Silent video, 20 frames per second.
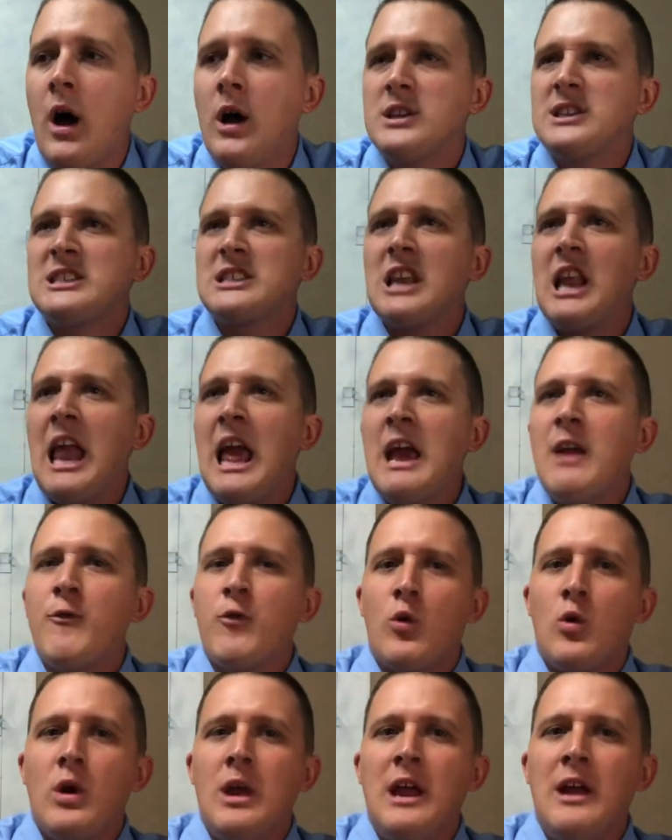
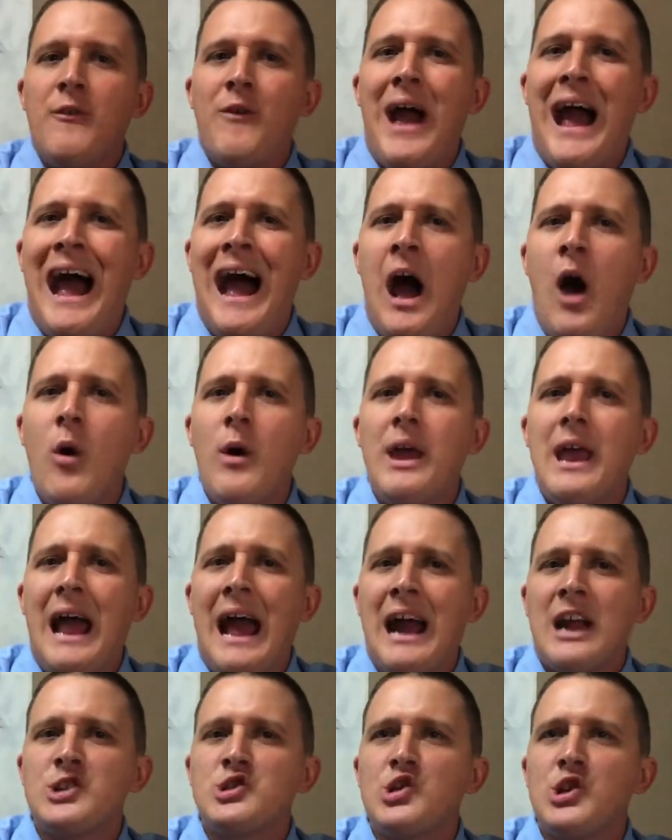slavery, of how it
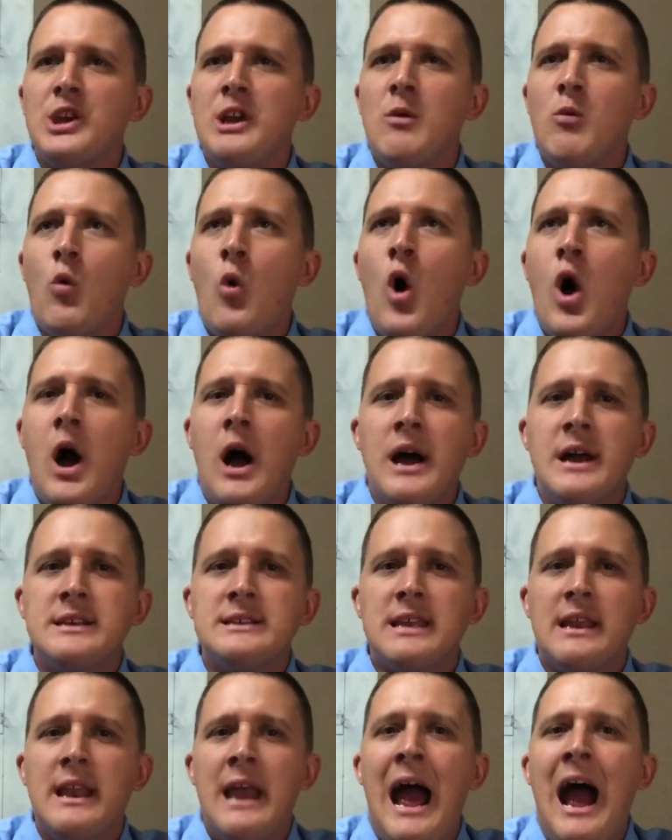actually
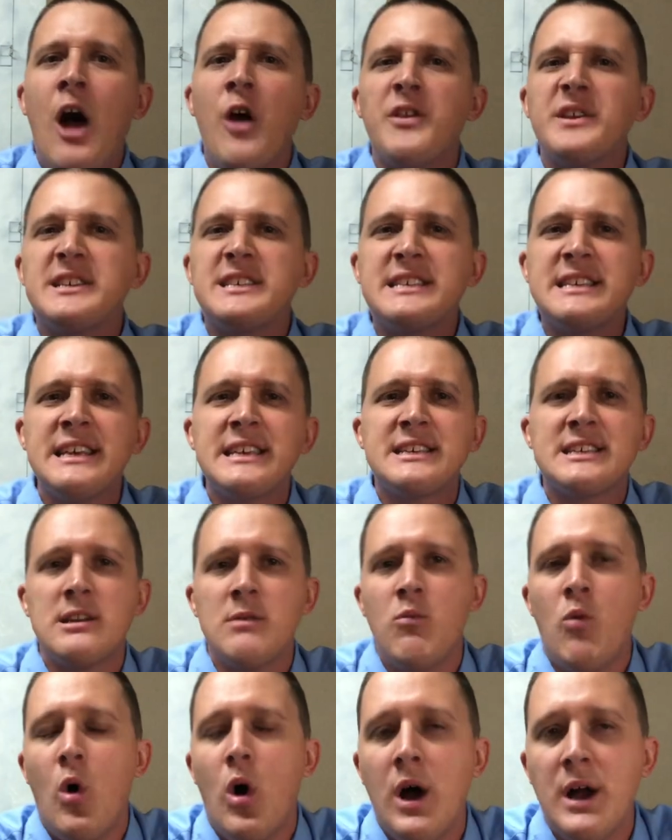was and how the
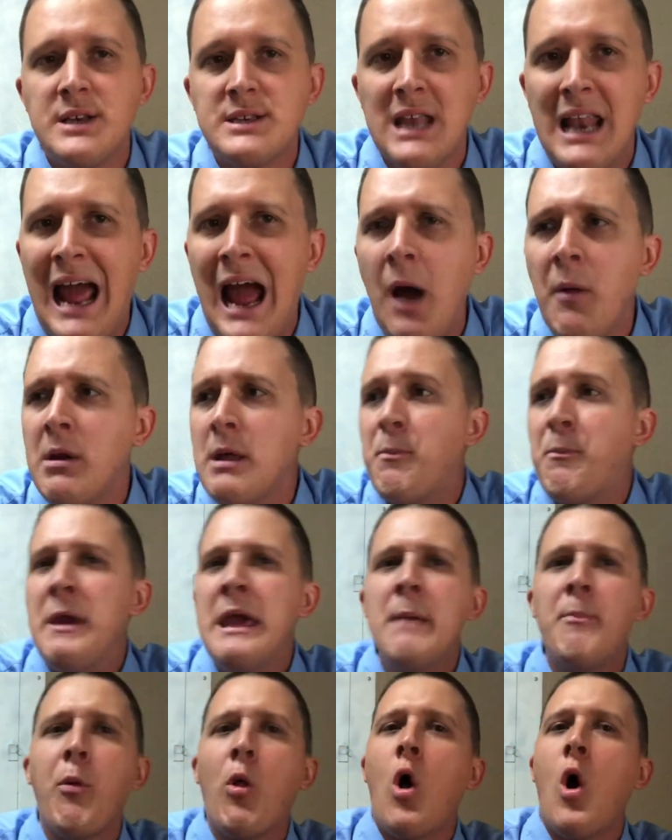system was and how many
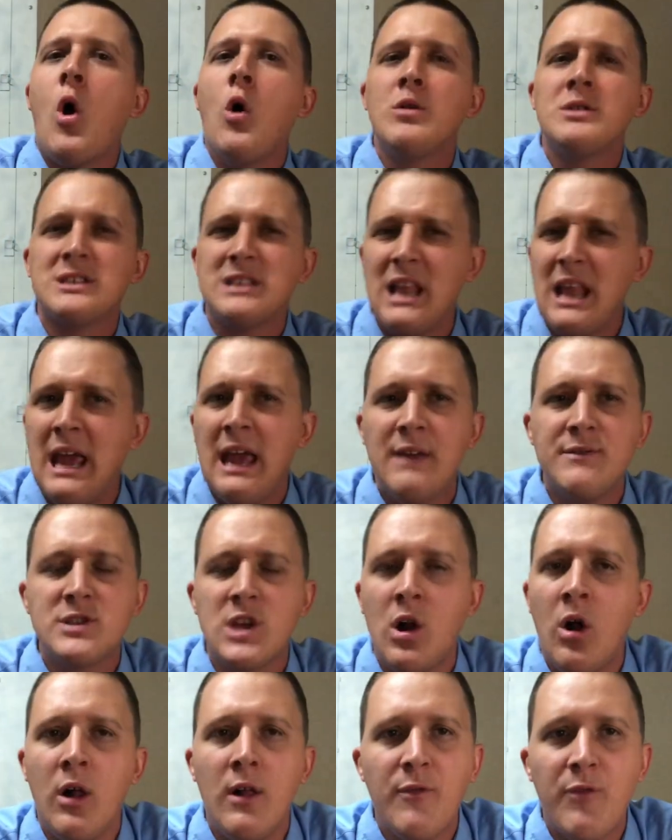people owned slaves
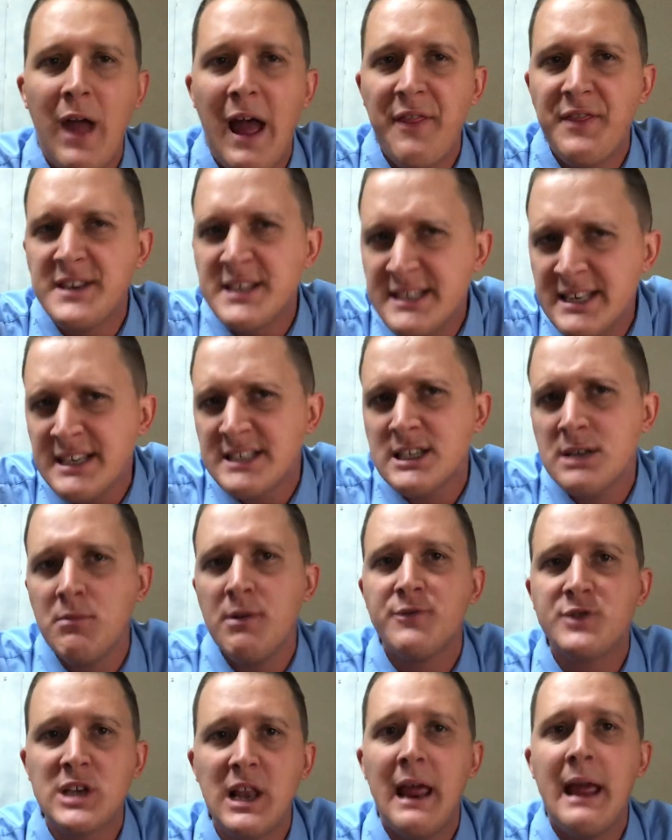and all of that? The system
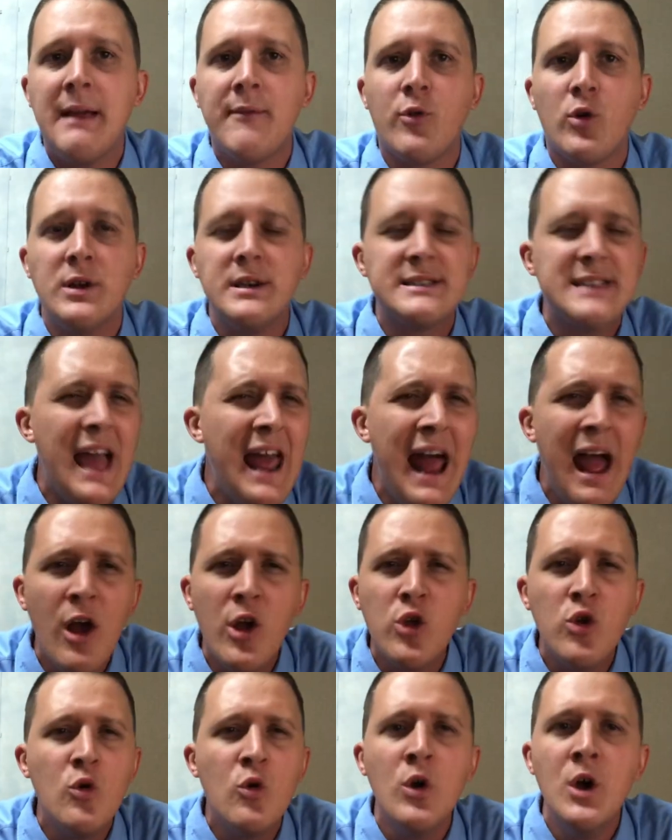of slavery, is that how
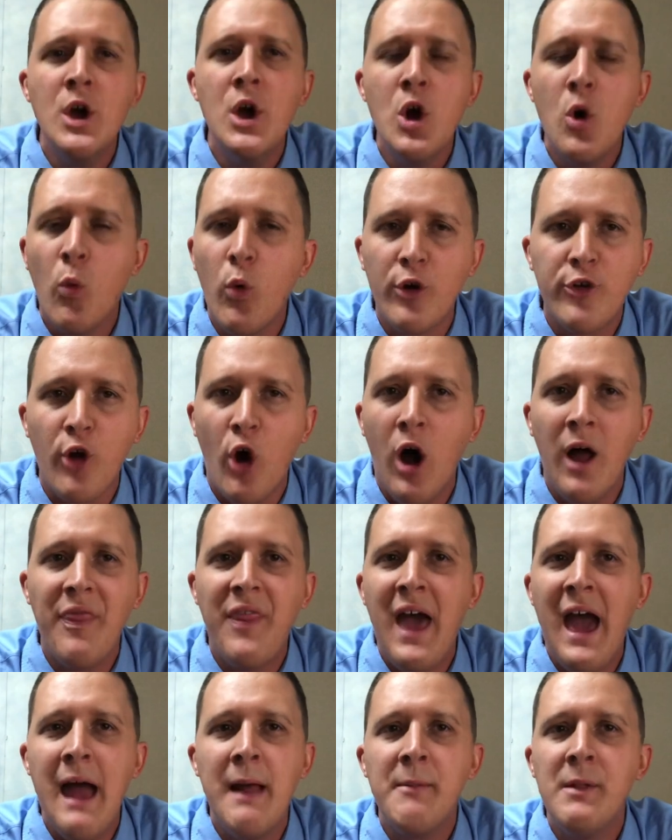you were taught
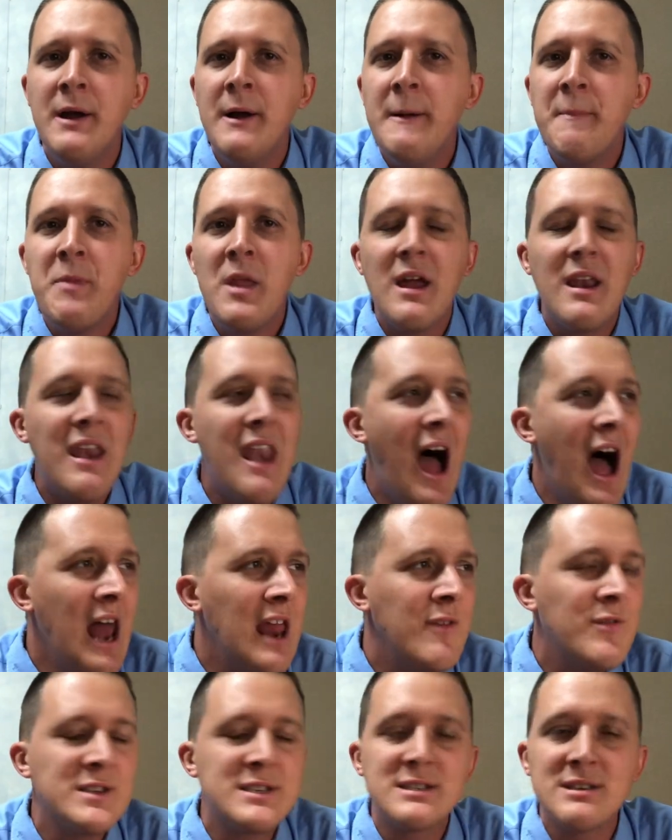that? Not
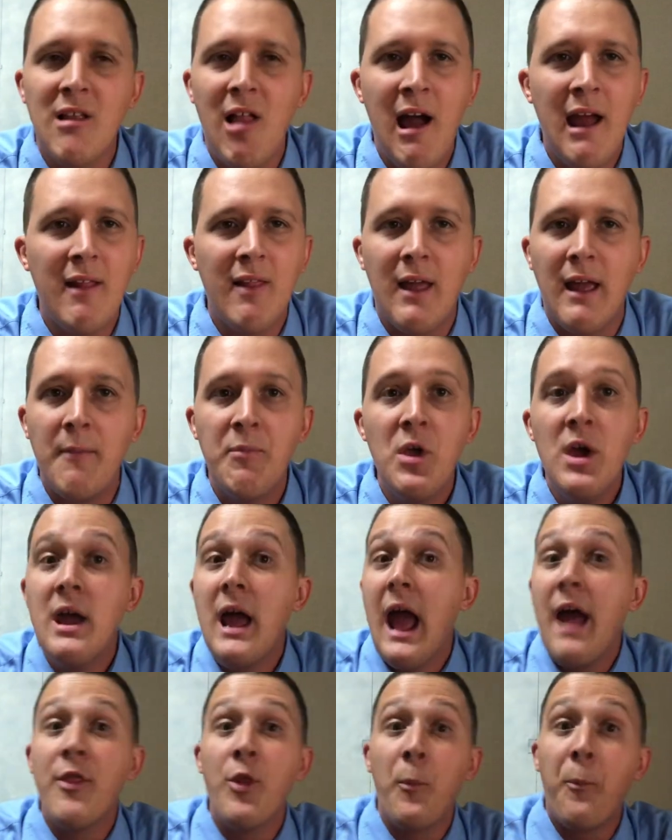even slightly.
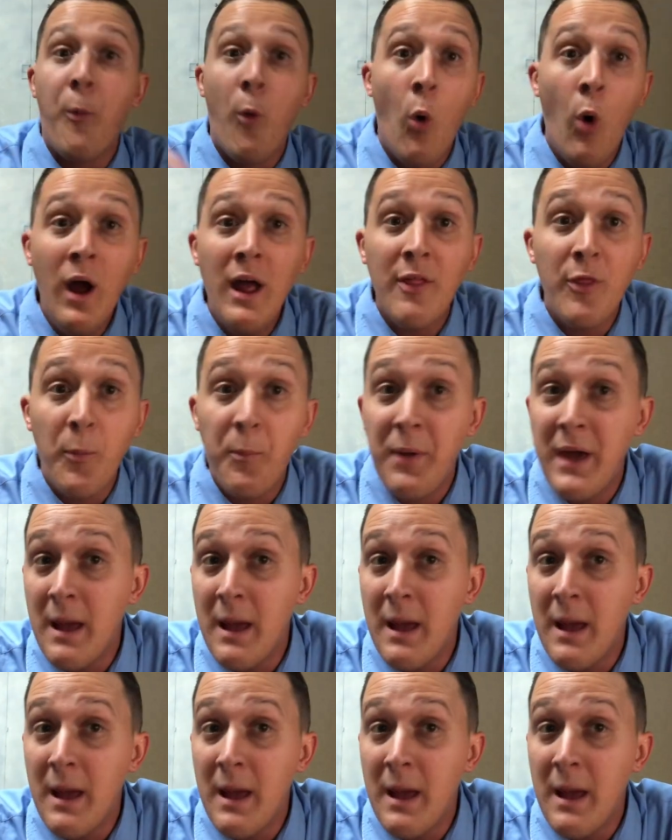And the 1.4%